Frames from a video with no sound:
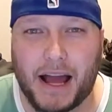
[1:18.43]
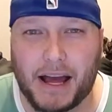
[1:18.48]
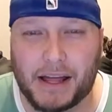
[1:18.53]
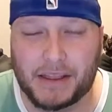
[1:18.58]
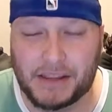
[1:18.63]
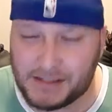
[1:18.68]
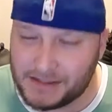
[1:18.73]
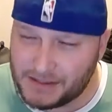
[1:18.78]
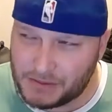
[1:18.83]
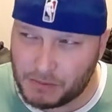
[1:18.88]

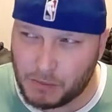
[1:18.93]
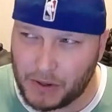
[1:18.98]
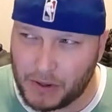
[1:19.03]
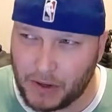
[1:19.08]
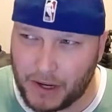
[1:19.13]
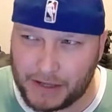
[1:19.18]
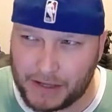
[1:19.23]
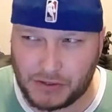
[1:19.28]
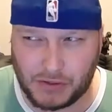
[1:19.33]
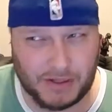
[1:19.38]
This is where I
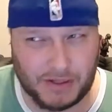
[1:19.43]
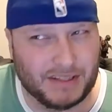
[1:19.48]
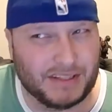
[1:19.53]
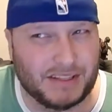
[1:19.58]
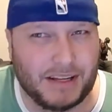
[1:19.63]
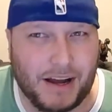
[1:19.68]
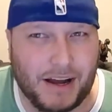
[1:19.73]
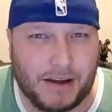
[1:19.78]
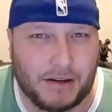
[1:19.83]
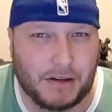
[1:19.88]
actually
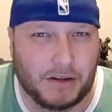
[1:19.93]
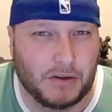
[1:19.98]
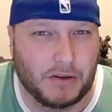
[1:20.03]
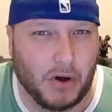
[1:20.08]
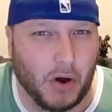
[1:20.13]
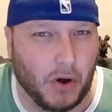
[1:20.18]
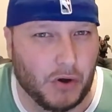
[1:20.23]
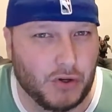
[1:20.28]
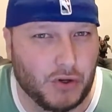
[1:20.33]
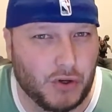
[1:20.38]
started
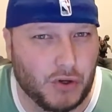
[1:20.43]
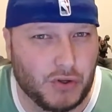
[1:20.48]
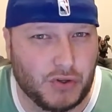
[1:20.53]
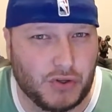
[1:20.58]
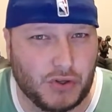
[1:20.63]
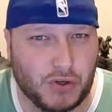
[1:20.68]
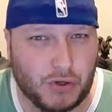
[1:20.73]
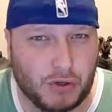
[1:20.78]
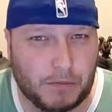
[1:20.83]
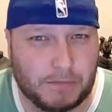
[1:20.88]
on
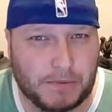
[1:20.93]
YouTube.